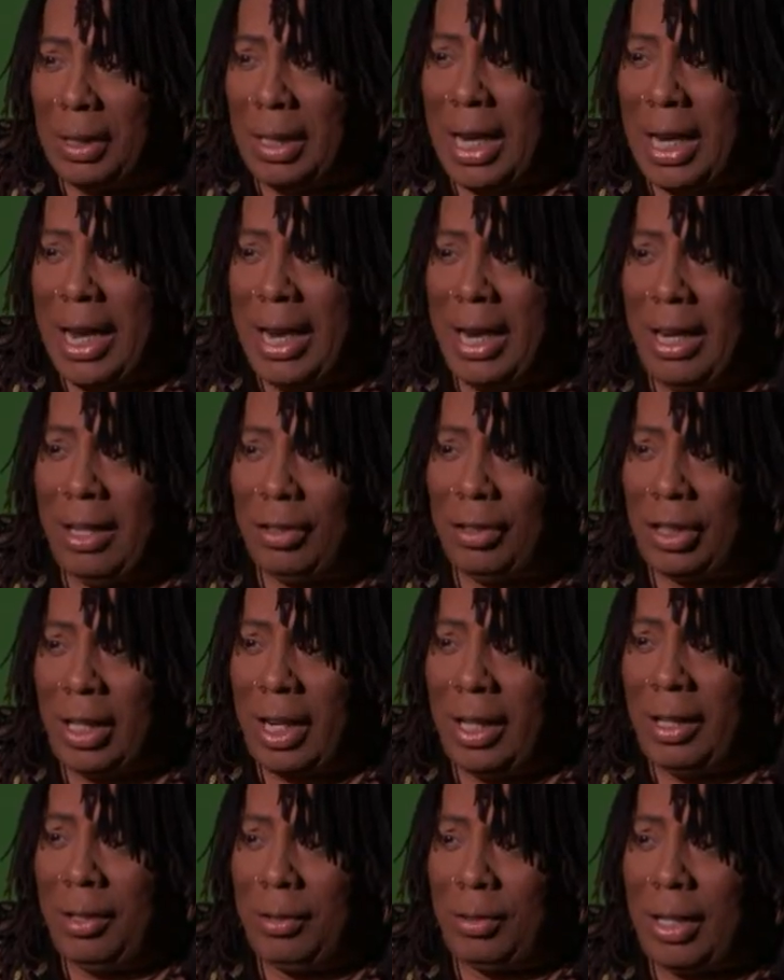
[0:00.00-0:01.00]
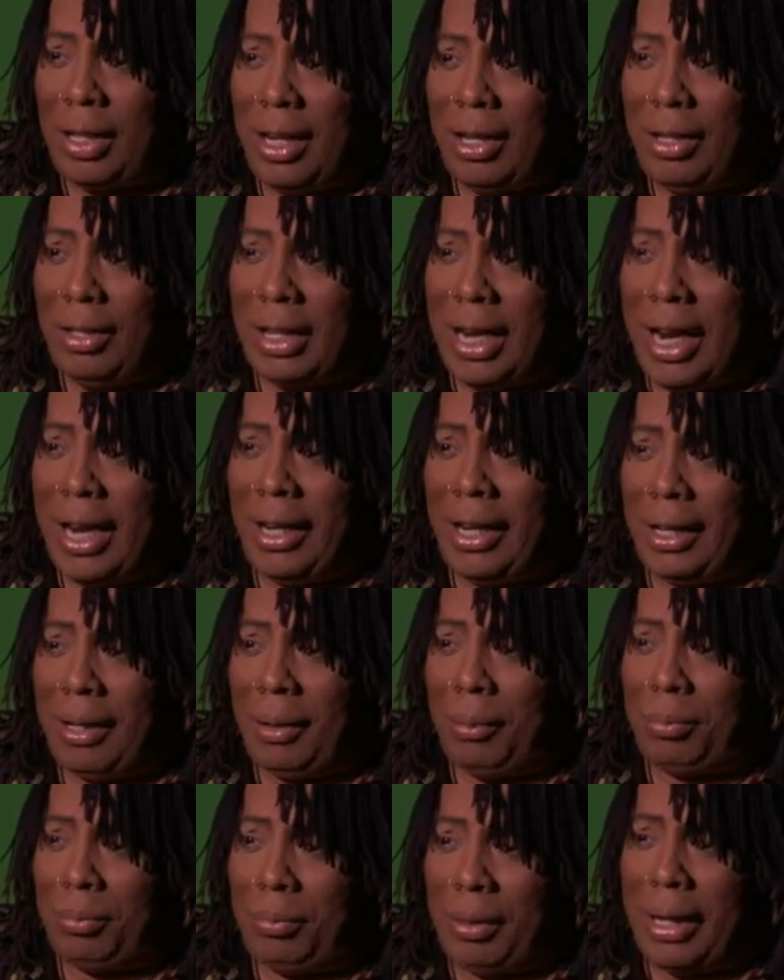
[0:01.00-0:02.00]
Lies. Charlie's lying like
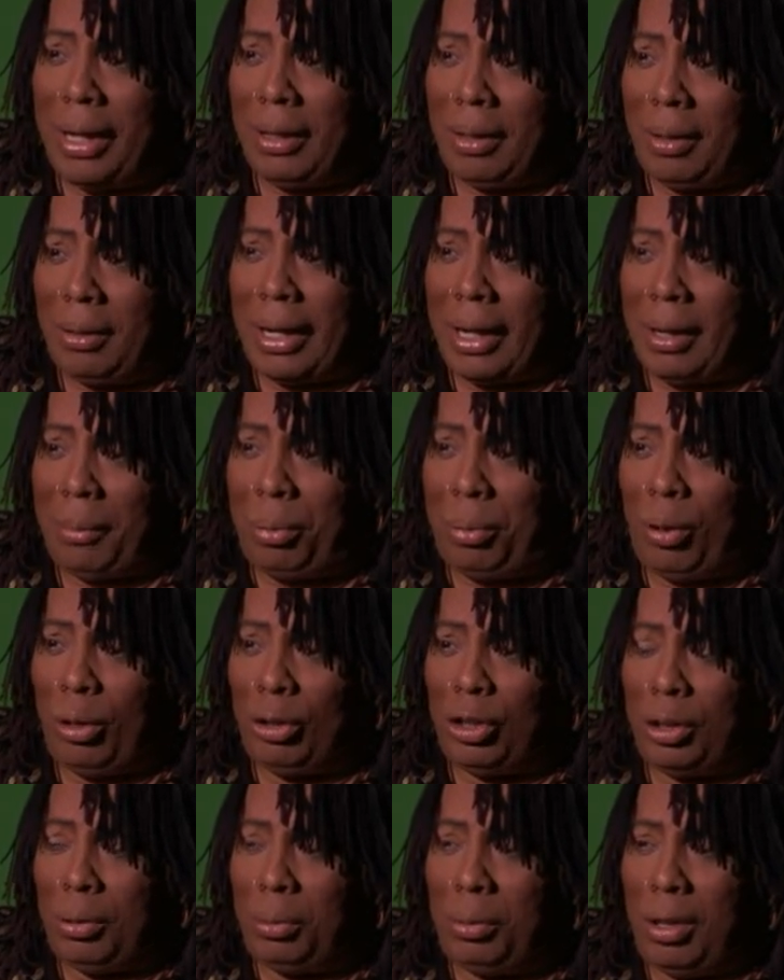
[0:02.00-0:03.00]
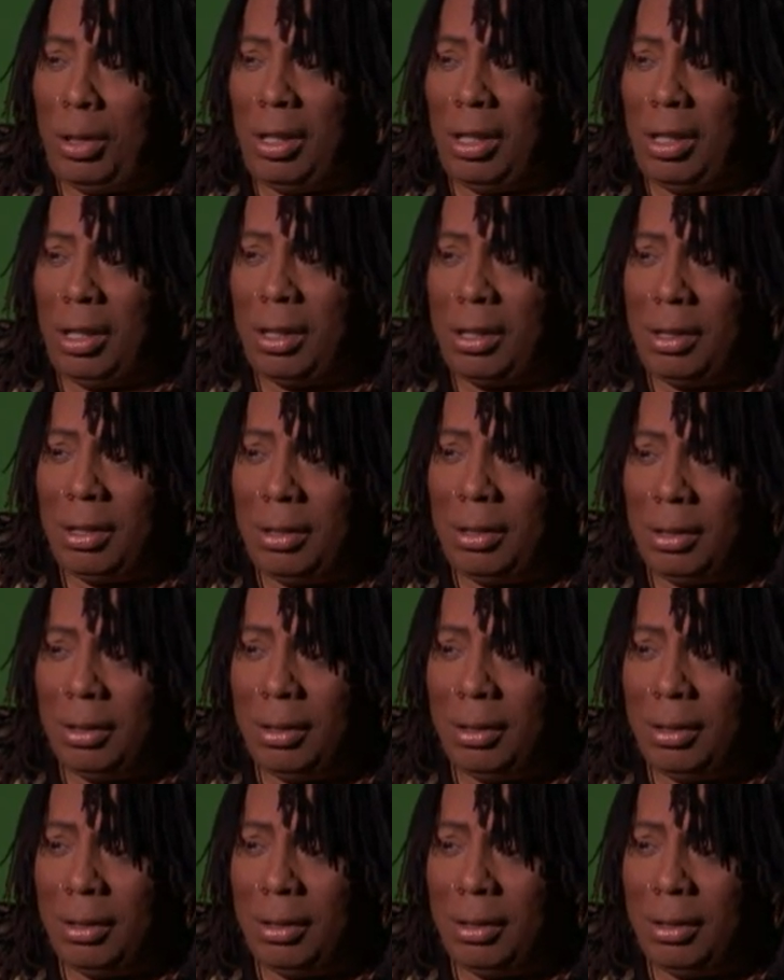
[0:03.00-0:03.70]
a Persian rug.